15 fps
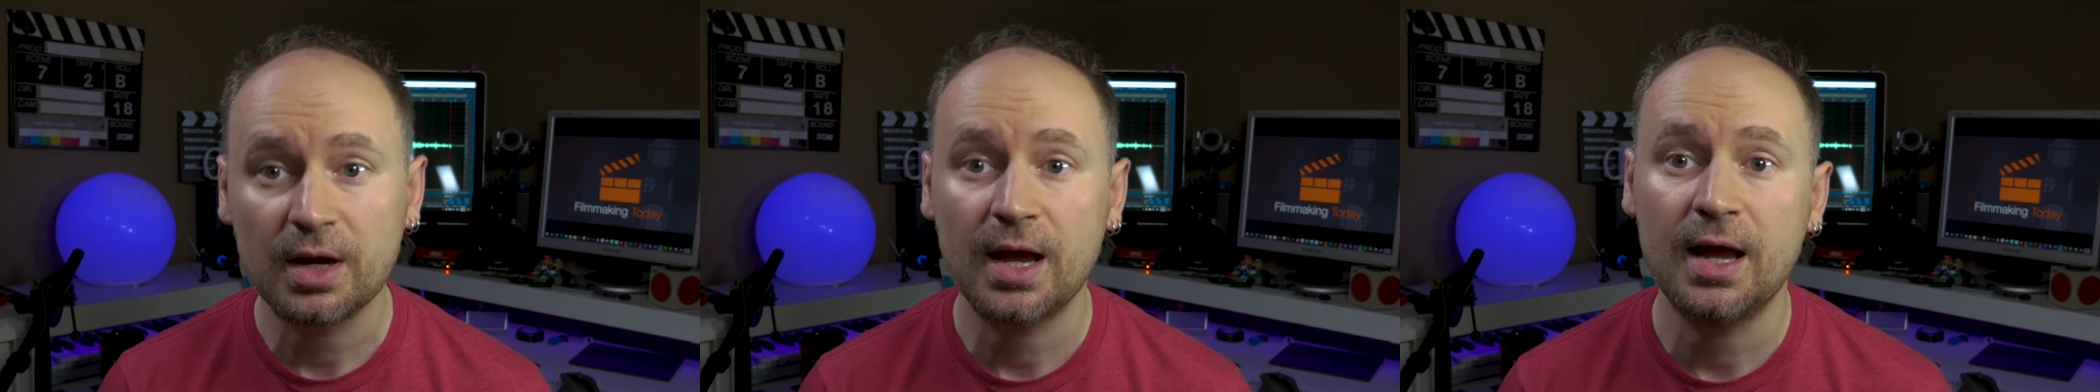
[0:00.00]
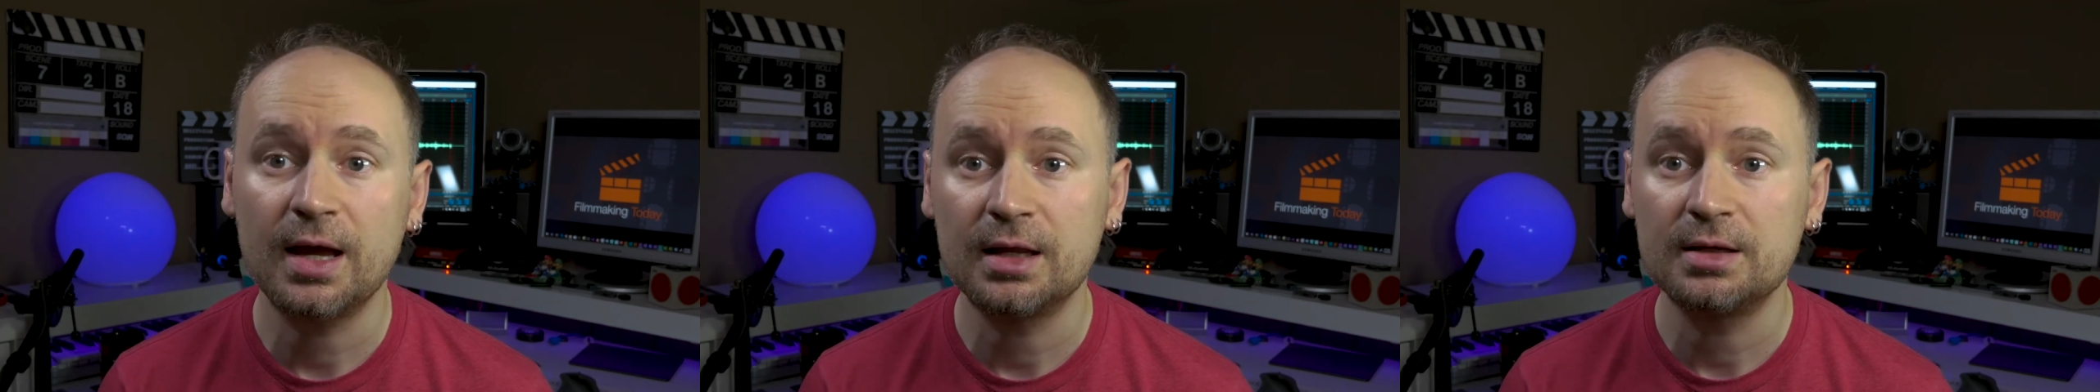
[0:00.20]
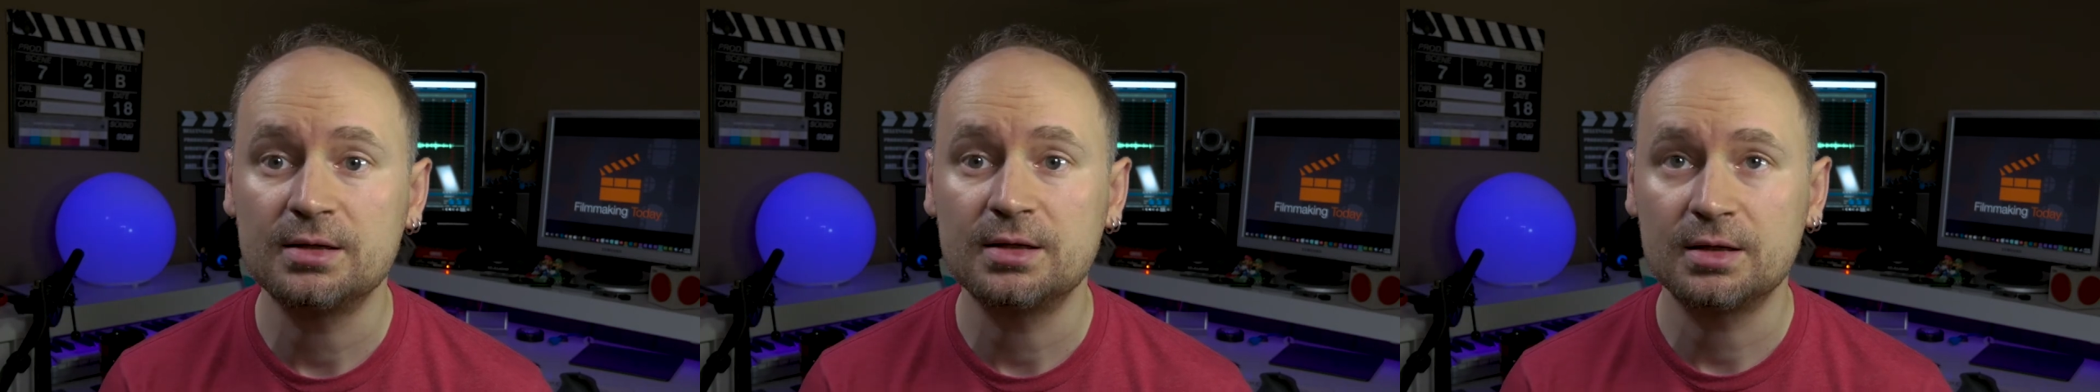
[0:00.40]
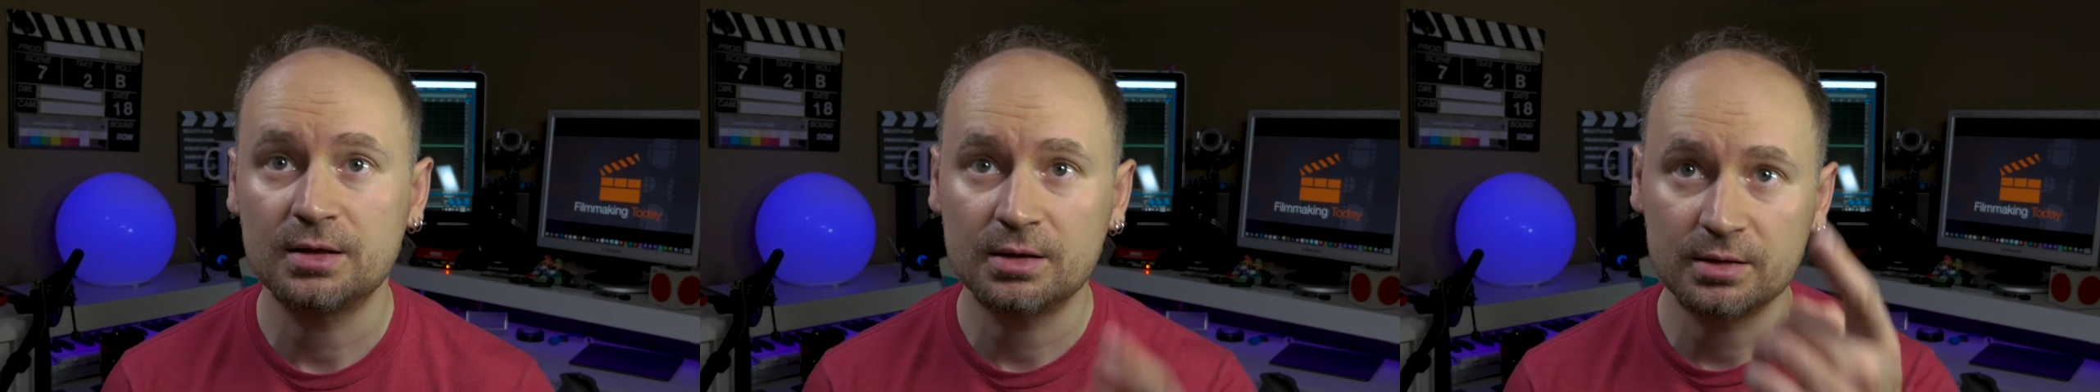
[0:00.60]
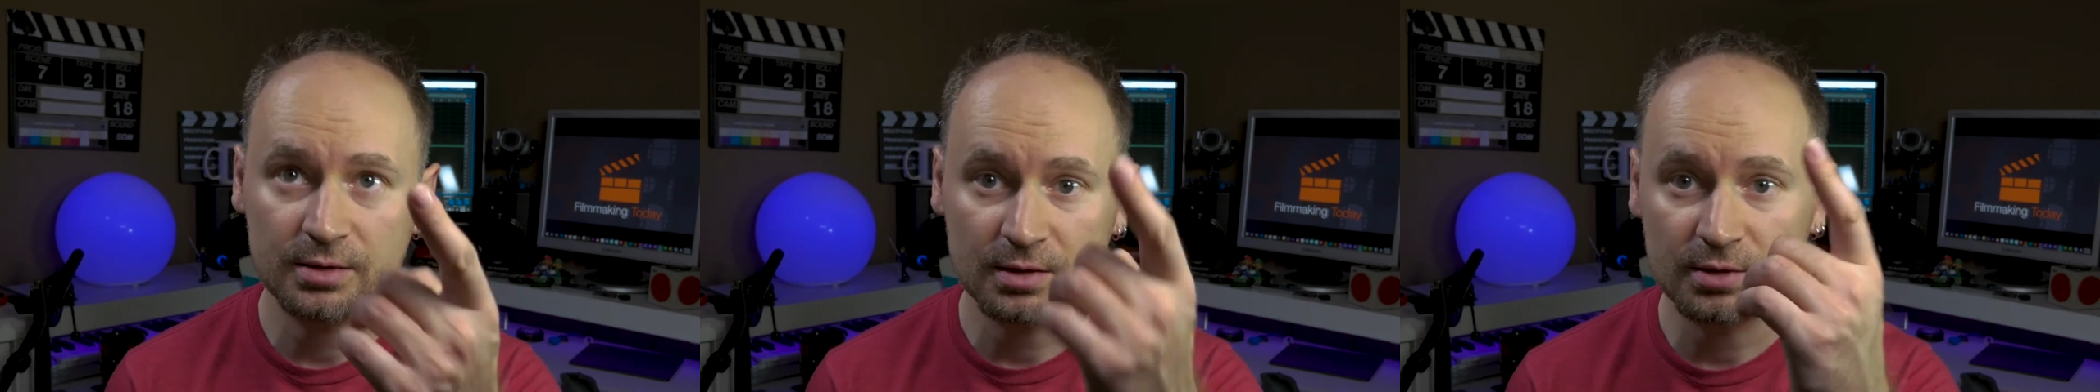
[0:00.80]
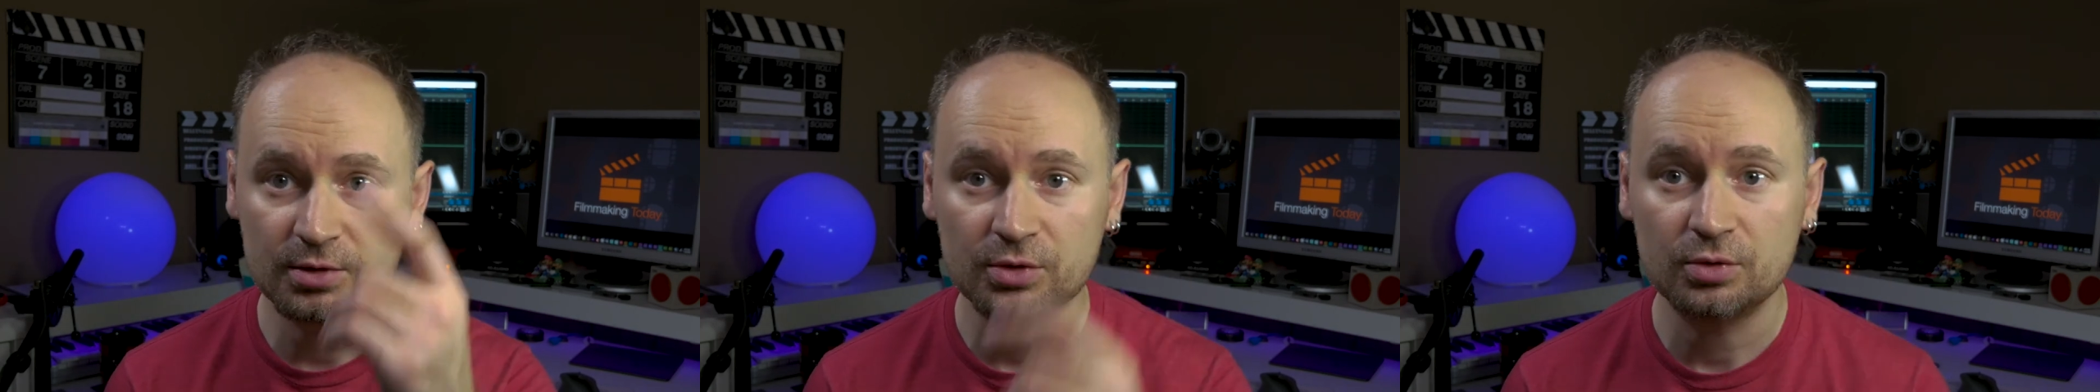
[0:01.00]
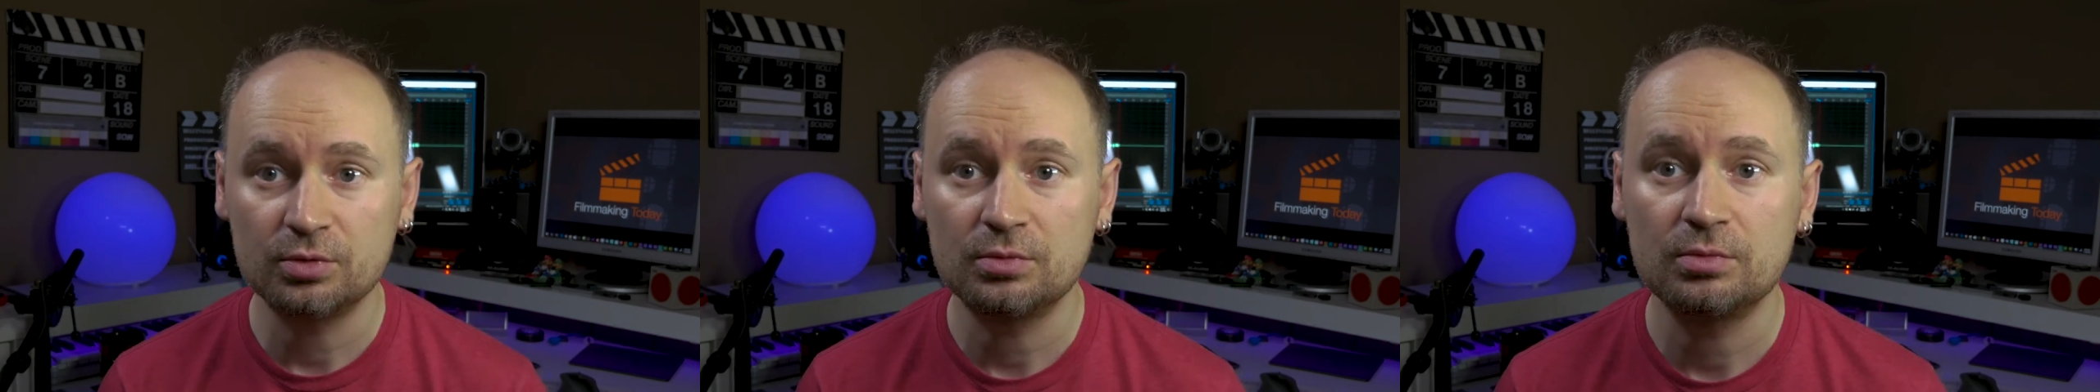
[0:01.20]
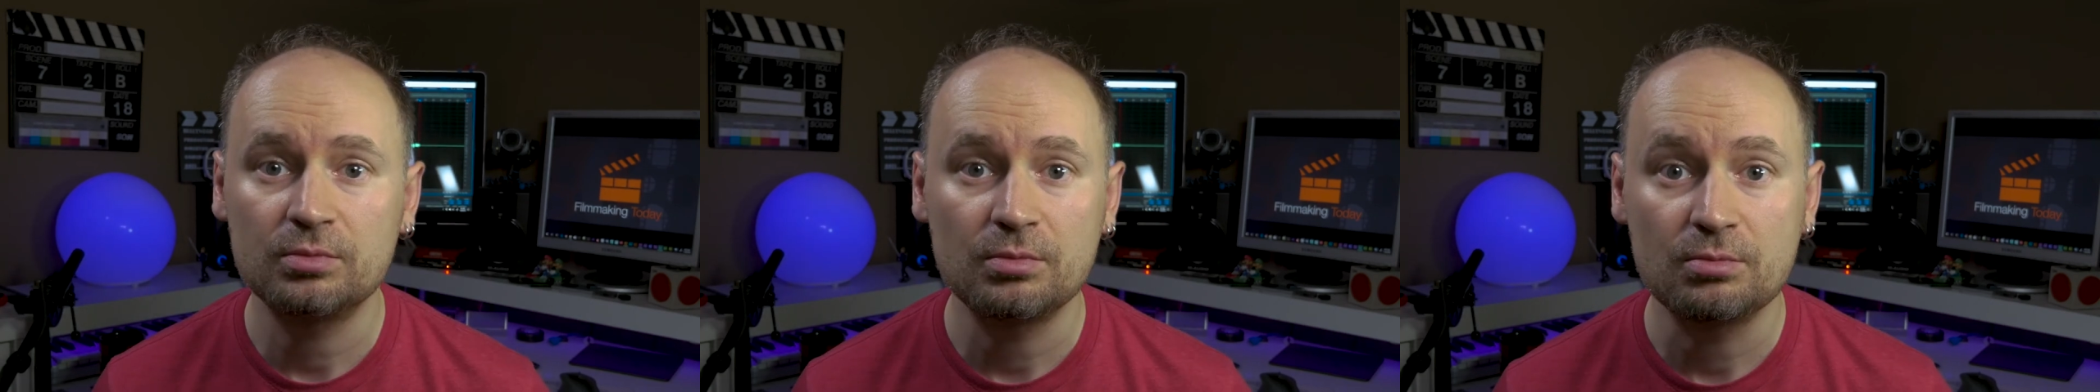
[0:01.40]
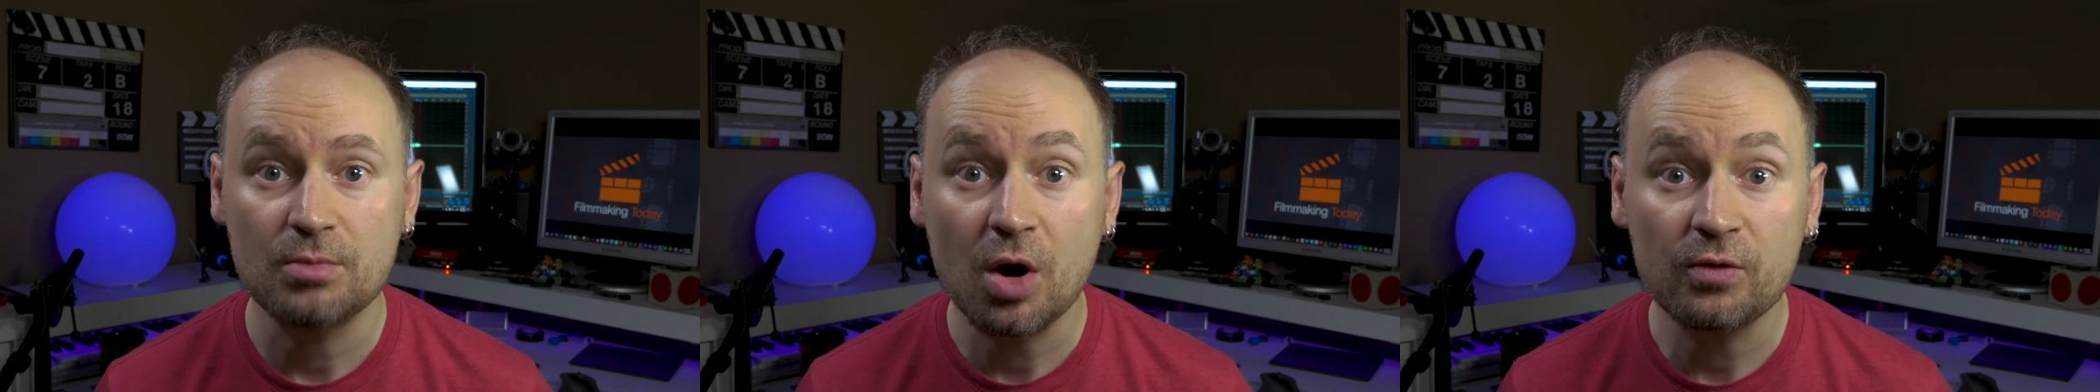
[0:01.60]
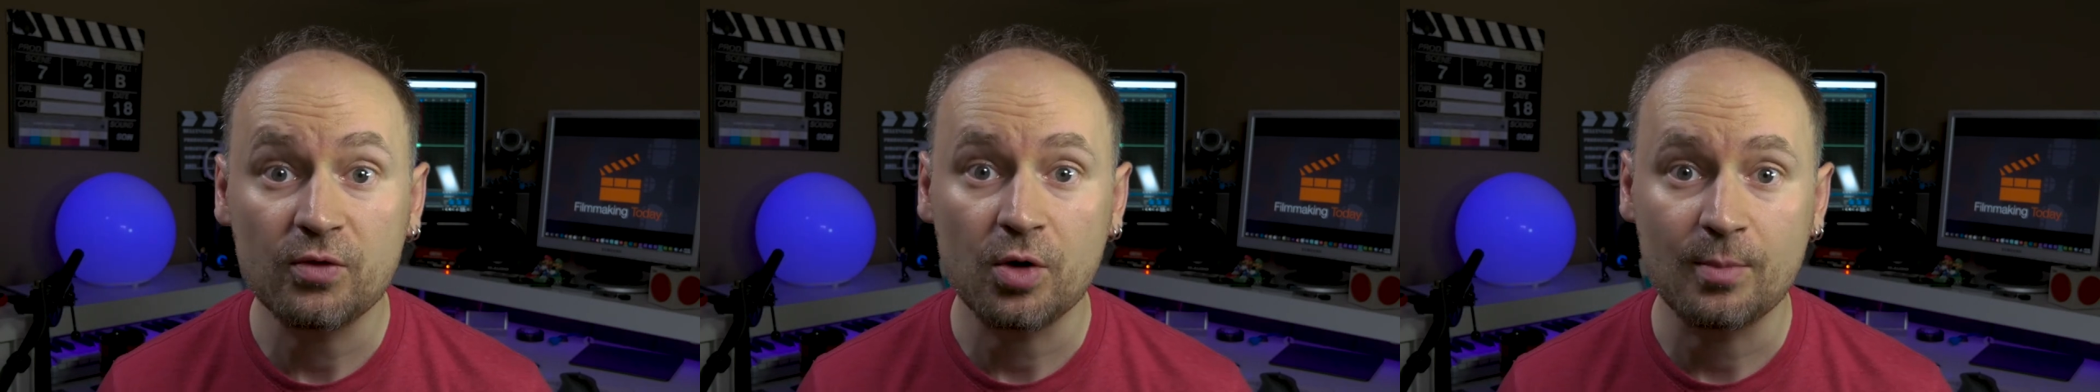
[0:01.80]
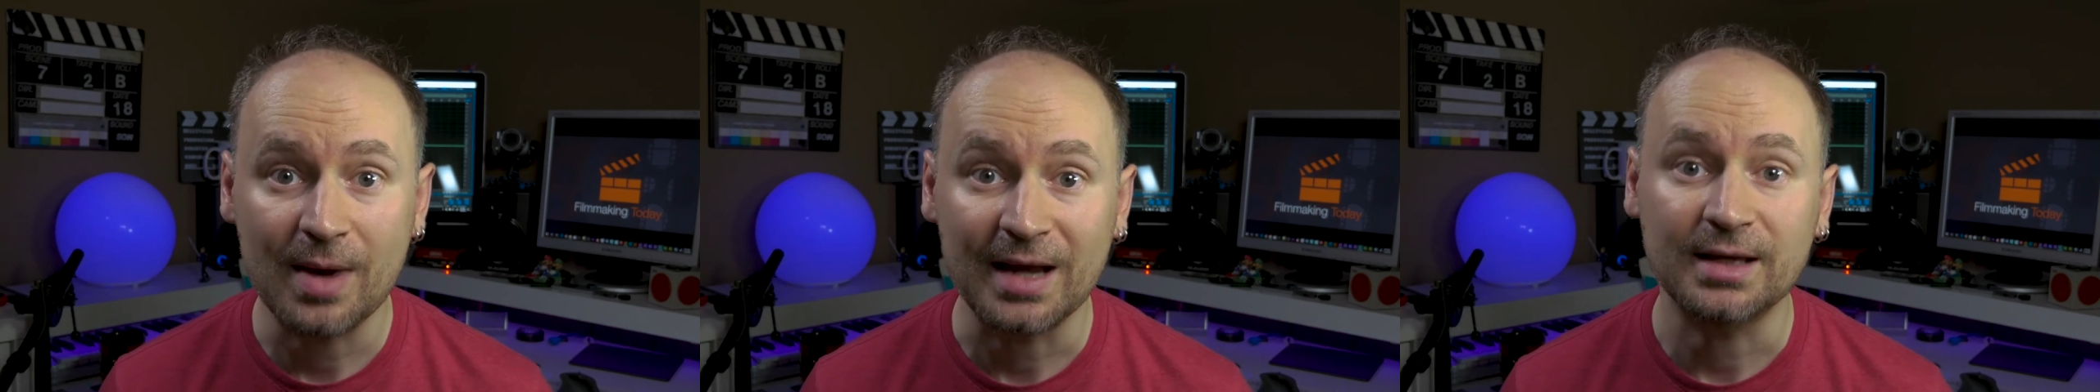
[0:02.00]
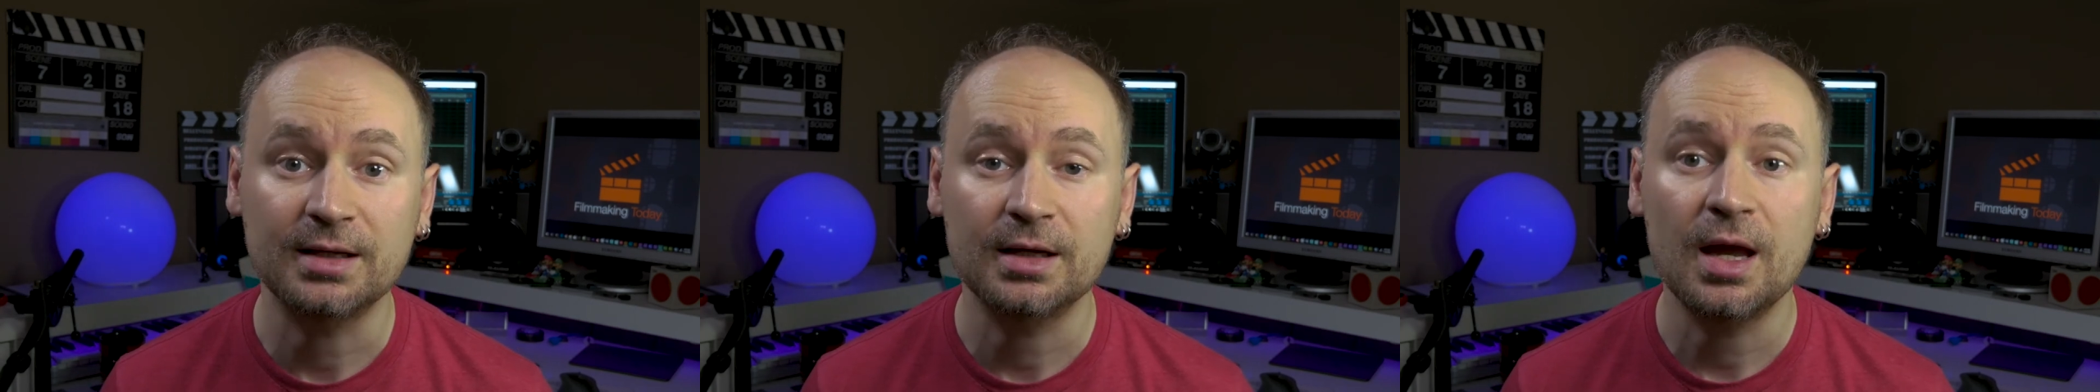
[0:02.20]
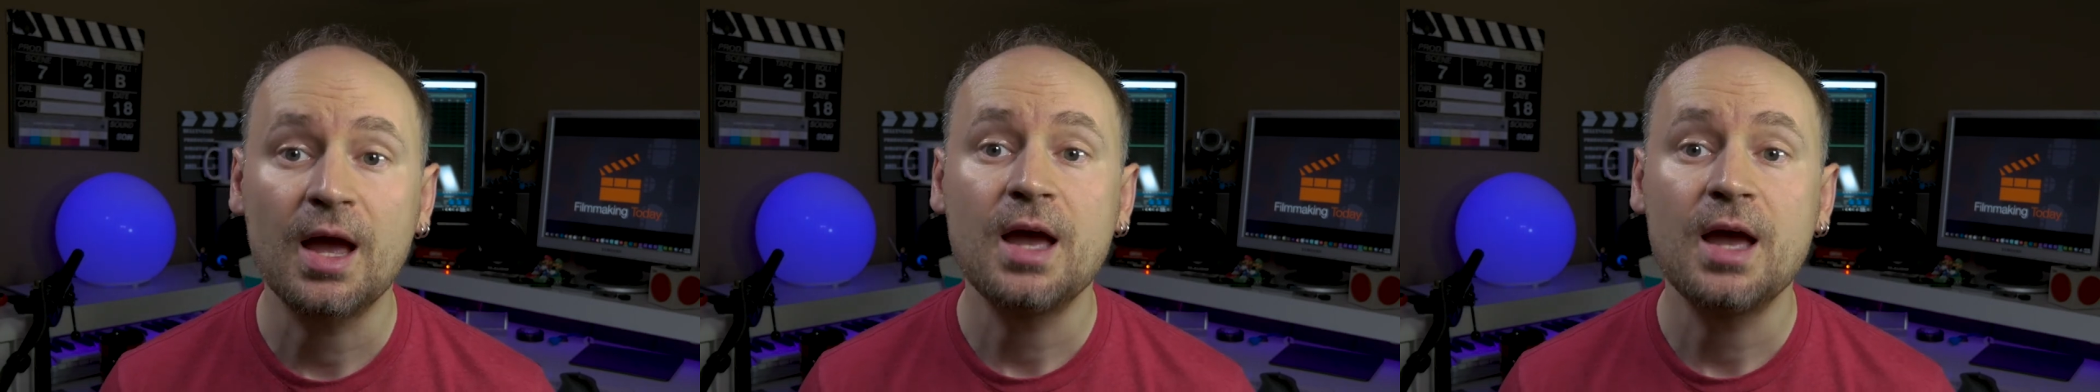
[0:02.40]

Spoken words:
and the new Movo mic.